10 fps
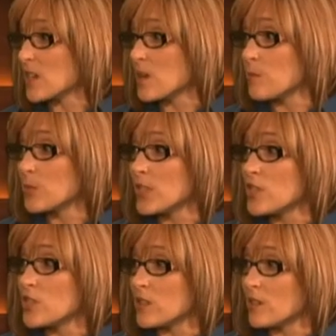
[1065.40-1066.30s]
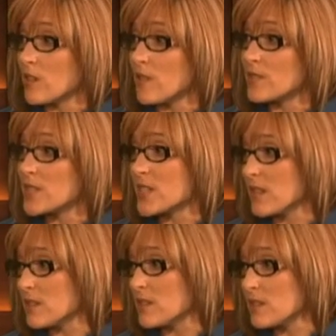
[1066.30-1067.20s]
the completion of the
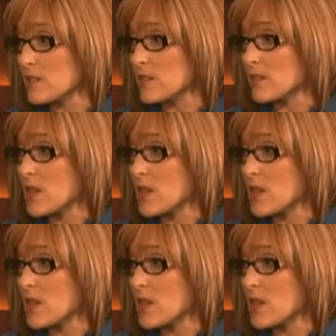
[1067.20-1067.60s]
sentence,